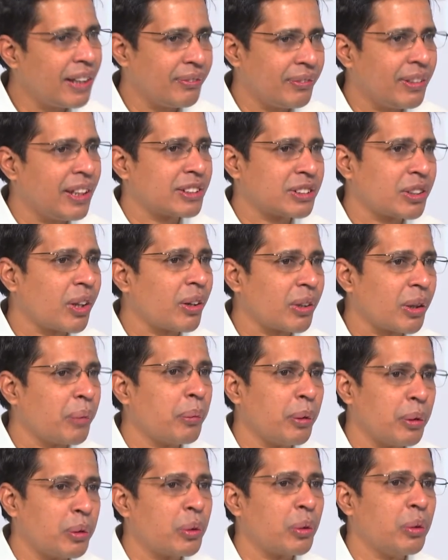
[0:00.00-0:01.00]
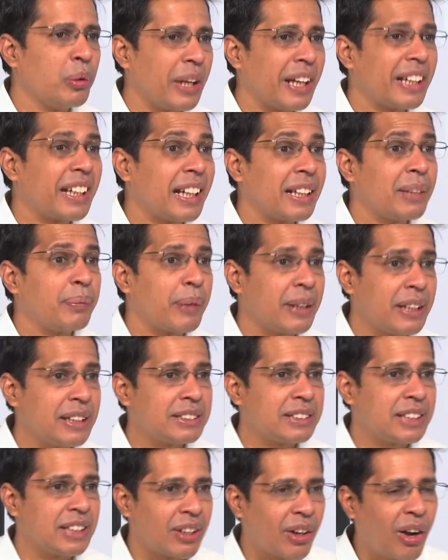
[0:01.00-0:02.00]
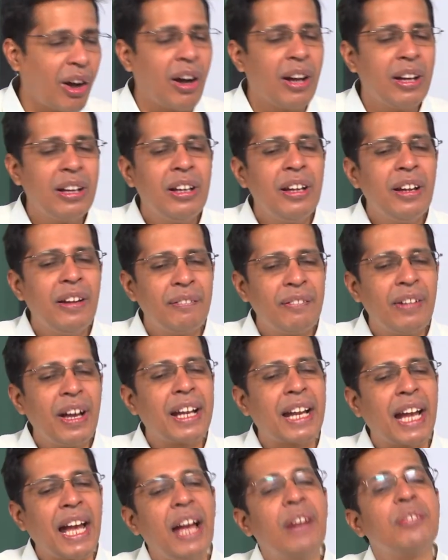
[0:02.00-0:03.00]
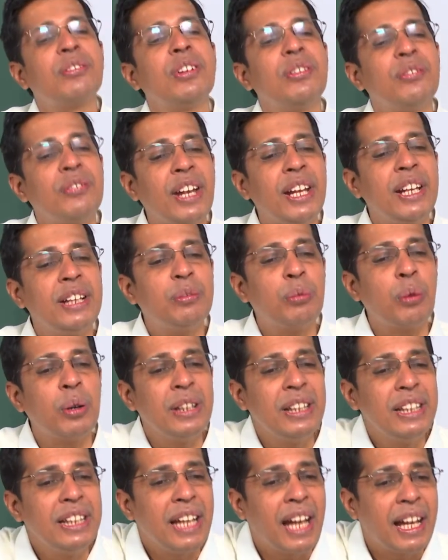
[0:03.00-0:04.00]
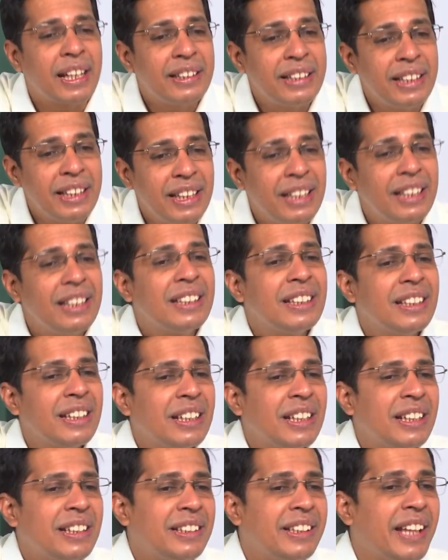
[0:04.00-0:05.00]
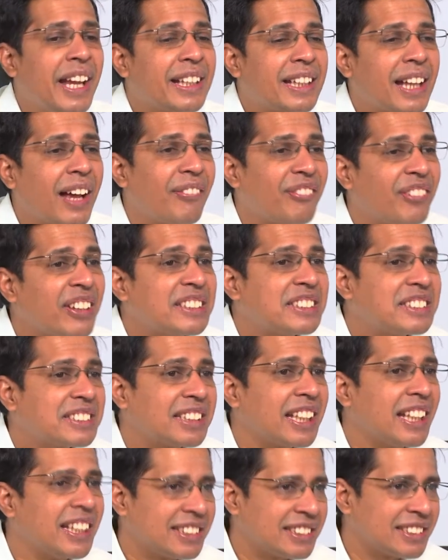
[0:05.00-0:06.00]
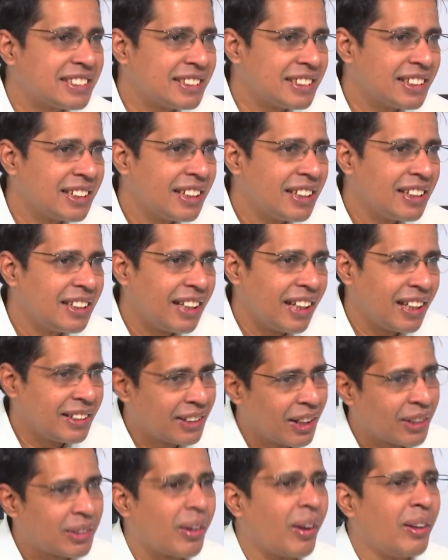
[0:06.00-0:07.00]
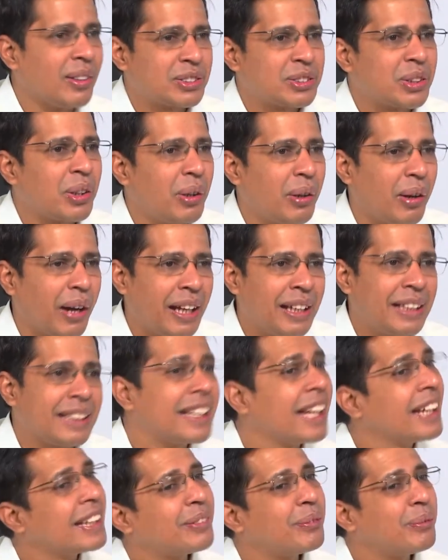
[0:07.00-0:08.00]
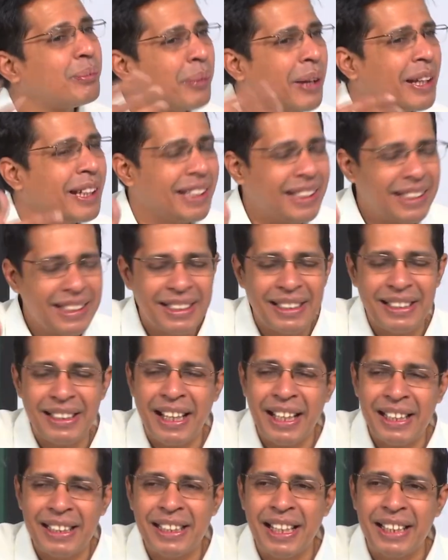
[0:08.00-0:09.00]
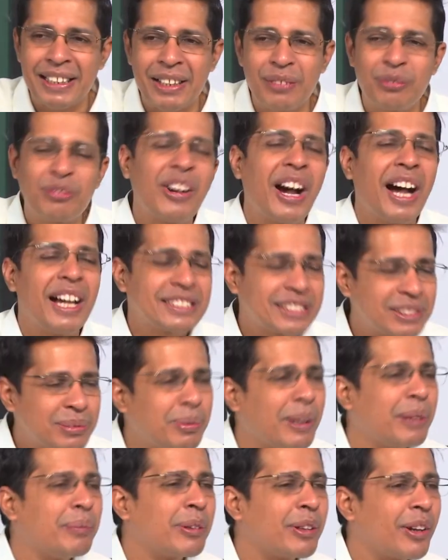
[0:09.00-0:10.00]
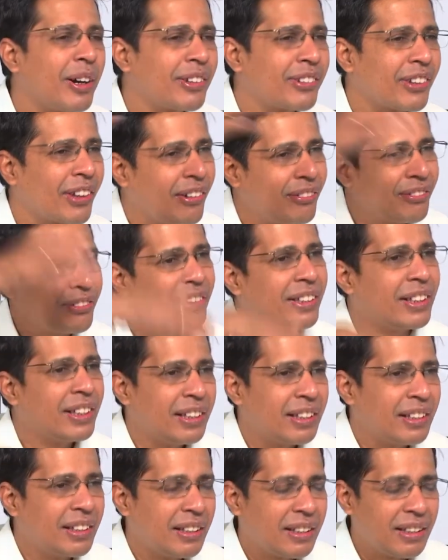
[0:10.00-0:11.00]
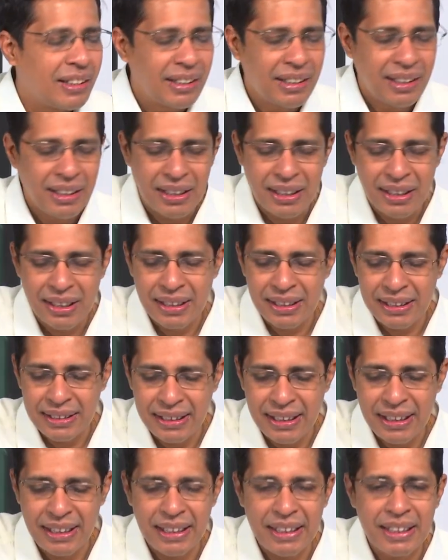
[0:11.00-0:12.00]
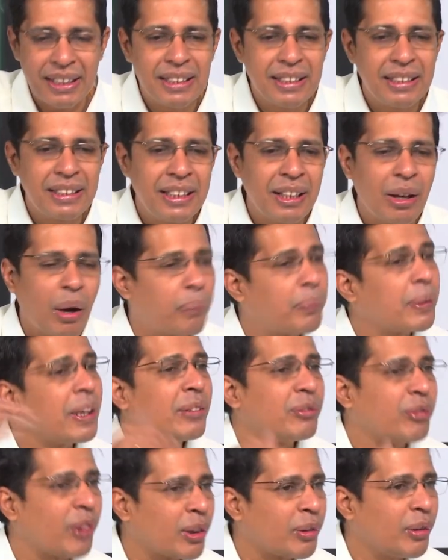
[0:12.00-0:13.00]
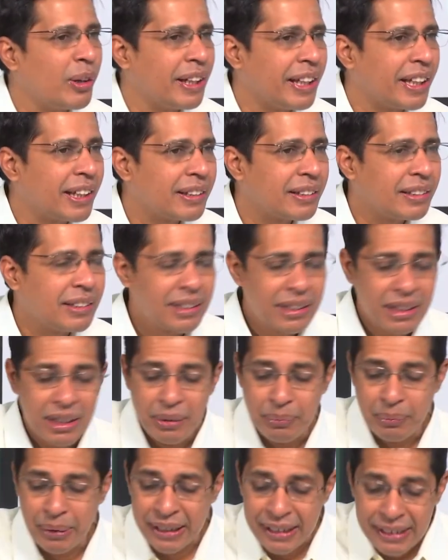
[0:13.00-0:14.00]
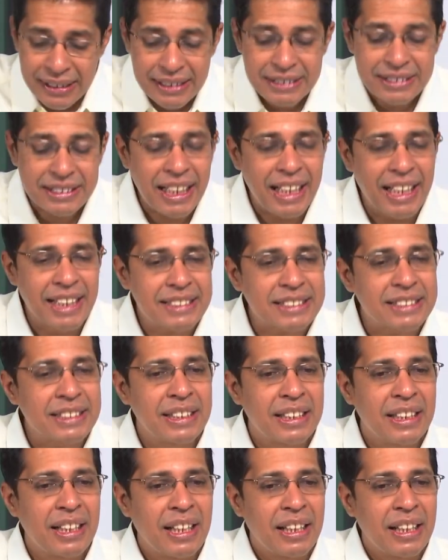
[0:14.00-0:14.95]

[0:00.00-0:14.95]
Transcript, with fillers: have, we have talked about true data dependency raw where I have to wait only at the data fetch stage and that also I will get by uh, I will get it fast by because of uh, the, uh, the operand forwarding. But in this case